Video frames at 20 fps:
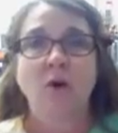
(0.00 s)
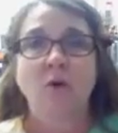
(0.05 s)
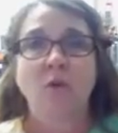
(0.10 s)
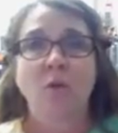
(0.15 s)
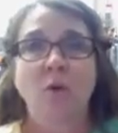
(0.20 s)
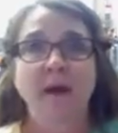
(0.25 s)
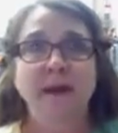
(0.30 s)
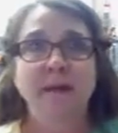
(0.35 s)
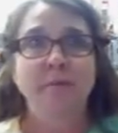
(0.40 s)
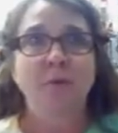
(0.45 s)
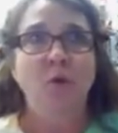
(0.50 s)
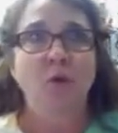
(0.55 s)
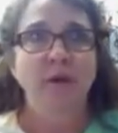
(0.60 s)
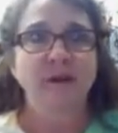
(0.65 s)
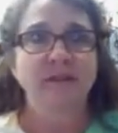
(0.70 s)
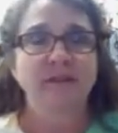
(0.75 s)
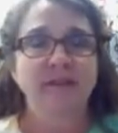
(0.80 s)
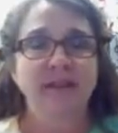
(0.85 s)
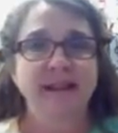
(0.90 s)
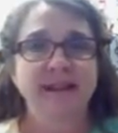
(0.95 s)
One
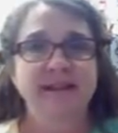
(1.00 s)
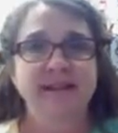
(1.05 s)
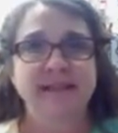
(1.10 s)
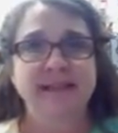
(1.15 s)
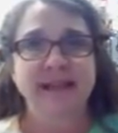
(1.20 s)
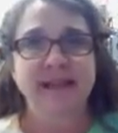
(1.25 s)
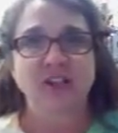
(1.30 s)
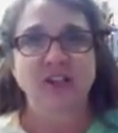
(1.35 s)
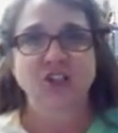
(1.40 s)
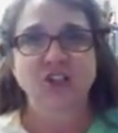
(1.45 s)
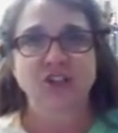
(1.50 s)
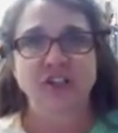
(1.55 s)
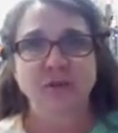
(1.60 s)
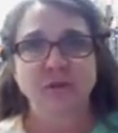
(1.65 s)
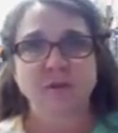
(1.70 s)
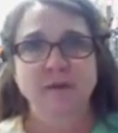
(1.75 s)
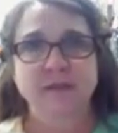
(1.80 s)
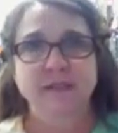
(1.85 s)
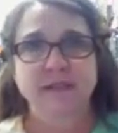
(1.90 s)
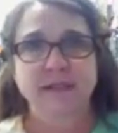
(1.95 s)
important thing to teach
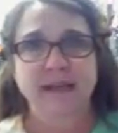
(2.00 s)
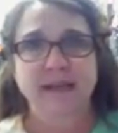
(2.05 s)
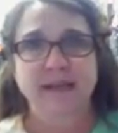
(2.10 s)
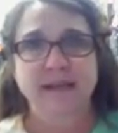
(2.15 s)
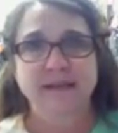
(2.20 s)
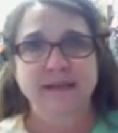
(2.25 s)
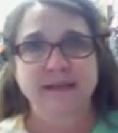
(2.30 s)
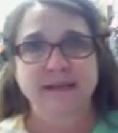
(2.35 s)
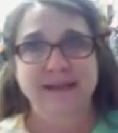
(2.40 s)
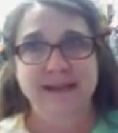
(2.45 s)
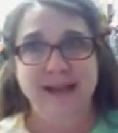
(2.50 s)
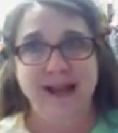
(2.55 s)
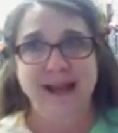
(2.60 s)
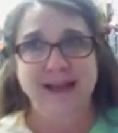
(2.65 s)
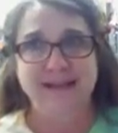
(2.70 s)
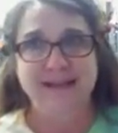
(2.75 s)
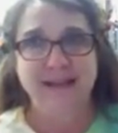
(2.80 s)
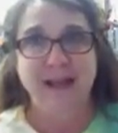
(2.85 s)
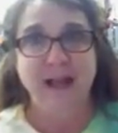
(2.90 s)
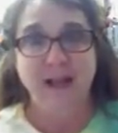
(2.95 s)
students is
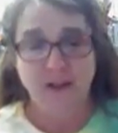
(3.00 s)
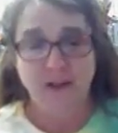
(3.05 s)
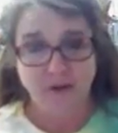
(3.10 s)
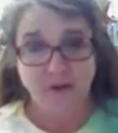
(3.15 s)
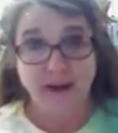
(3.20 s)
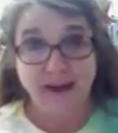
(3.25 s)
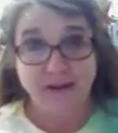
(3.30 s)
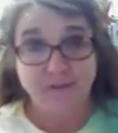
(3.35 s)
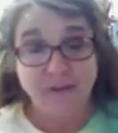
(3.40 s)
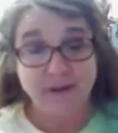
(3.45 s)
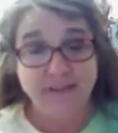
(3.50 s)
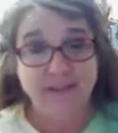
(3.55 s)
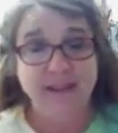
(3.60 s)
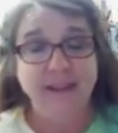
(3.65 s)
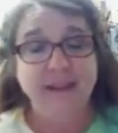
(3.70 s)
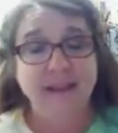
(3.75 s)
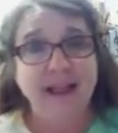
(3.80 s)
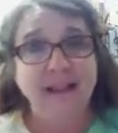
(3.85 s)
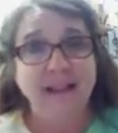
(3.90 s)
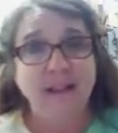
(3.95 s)
not to color
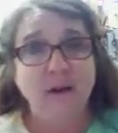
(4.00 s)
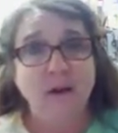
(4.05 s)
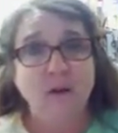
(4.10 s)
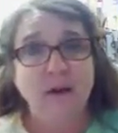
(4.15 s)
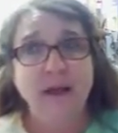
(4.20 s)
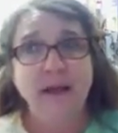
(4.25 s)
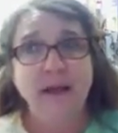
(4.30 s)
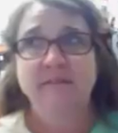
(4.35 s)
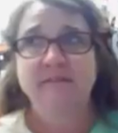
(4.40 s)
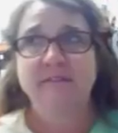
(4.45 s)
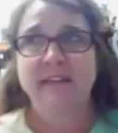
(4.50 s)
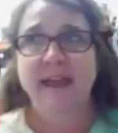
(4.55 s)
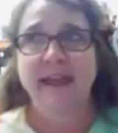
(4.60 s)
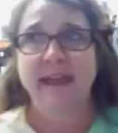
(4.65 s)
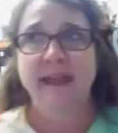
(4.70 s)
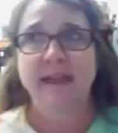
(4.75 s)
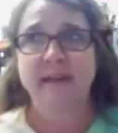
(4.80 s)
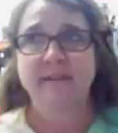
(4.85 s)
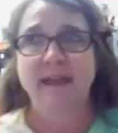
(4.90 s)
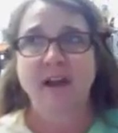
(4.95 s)
everything yellow.
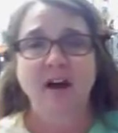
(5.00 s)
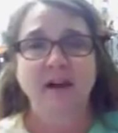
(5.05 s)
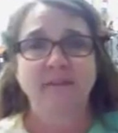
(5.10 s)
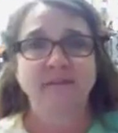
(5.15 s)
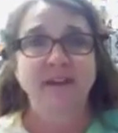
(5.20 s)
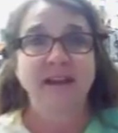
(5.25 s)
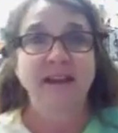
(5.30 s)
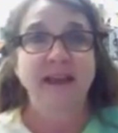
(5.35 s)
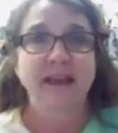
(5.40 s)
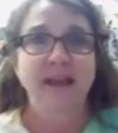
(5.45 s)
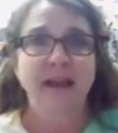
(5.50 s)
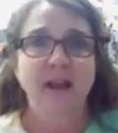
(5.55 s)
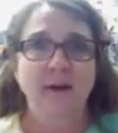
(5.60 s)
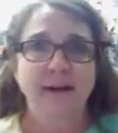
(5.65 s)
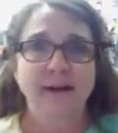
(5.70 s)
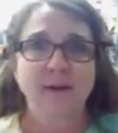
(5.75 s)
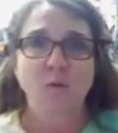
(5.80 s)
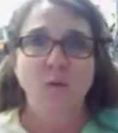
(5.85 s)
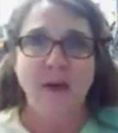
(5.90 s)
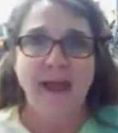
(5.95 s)
They often get
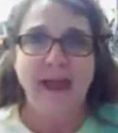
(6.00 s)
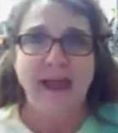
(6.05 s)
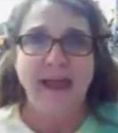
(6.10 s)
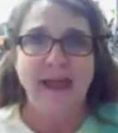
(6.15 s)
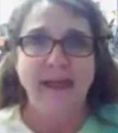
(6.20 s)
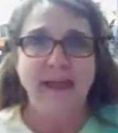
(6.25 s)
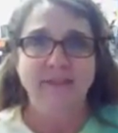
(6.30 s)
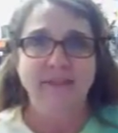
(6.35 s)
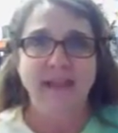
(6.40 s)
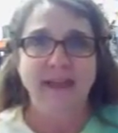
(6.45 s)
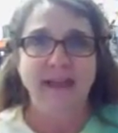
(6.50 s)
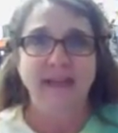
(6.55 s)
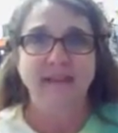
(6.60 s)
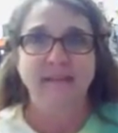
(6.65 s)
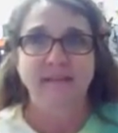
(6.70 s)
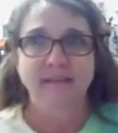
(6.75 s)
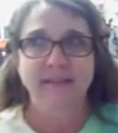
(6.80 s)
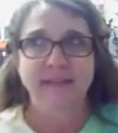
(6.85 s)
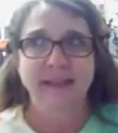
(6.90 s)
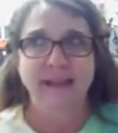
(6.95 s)
carried away, and they
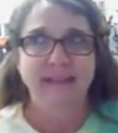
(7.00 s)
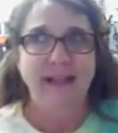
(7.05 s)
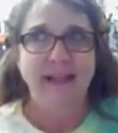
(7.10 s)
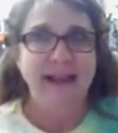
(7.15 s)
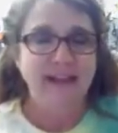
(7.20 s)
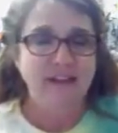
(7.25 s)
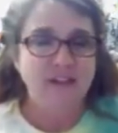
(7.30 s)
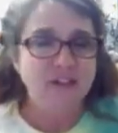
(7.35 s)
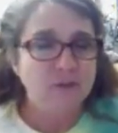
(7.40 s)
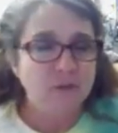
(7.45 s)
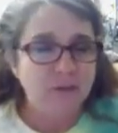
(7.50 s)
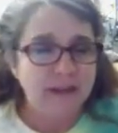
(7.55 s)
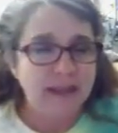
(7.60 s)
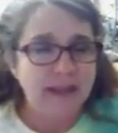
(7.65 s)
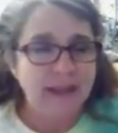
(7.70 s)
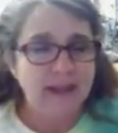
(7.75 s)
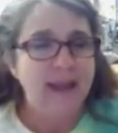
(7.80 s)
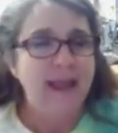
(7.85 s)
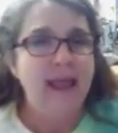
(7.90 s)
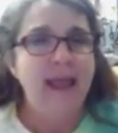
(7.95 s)
like doing
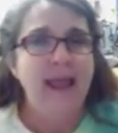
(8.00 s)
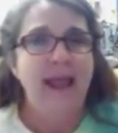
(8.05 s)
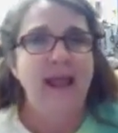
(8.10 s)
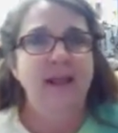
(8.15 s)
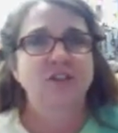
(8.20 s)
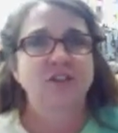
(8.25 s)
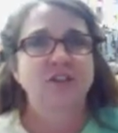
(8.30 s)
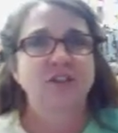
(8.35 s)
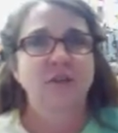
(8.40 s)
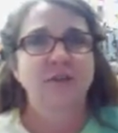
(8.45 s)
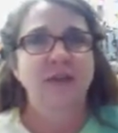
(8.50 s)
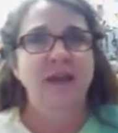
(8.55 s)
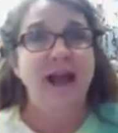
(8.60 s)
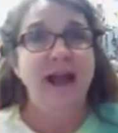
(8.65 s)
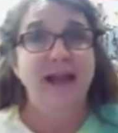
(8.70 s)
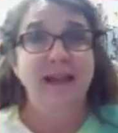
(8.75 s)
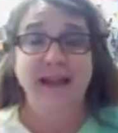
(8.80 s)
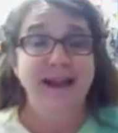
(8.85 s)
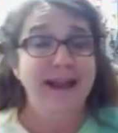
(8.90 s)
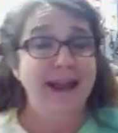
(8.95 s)
it, and so they
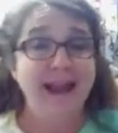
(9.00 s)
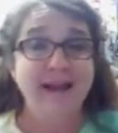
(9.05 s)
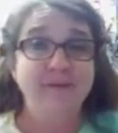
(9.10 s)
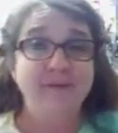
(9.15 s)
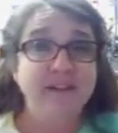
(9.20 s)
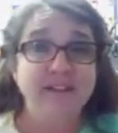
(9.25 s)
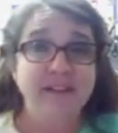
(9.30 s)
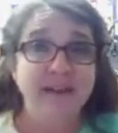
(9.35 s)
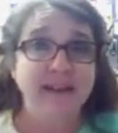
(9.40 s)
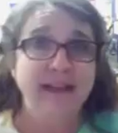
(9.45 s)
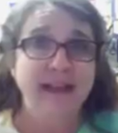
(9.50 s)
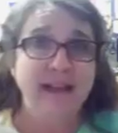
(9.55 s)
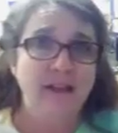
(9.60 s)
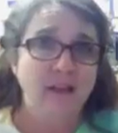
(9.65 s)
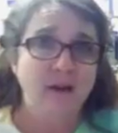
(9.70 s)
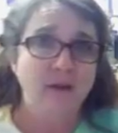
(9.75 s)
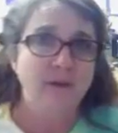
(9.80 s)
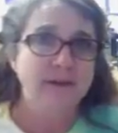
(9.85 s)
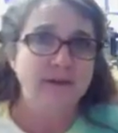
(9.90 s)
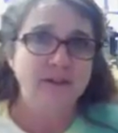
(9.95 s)
highlight everything
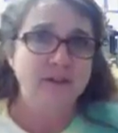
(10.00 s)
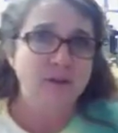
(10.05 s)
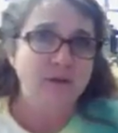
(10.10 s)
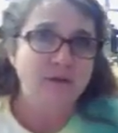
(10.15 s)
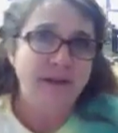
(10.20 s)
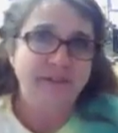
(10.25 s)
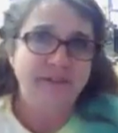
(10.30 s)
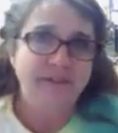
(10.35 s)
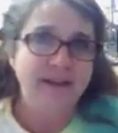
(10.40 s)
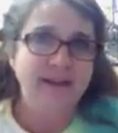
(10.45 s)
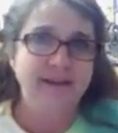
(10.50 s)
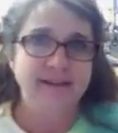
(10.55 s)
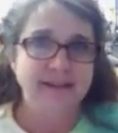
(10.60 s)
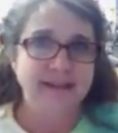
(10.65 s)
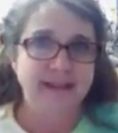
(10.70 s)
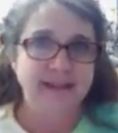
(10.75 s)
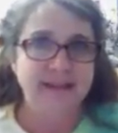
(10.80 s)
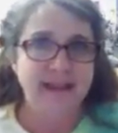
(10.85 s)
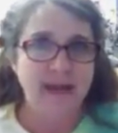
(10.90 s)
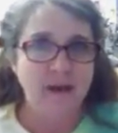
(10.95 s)
yellow, and so nothing
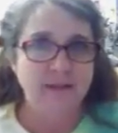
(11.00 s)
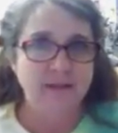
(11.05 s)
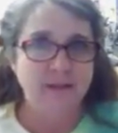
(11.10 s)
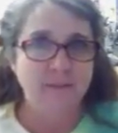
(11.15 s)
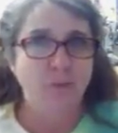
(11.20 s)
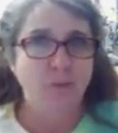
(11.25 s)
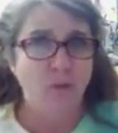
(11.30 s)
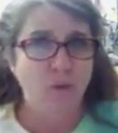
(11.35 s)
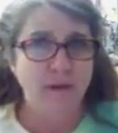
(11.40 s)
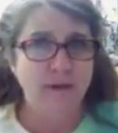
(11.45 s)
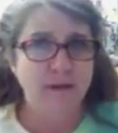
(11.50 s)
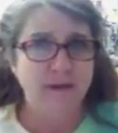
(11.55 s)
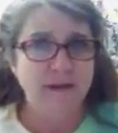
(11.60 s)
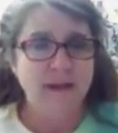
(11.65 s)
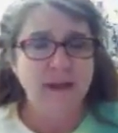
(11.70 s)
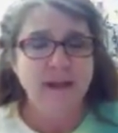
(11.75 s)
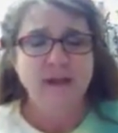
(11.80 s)
sticks out as important.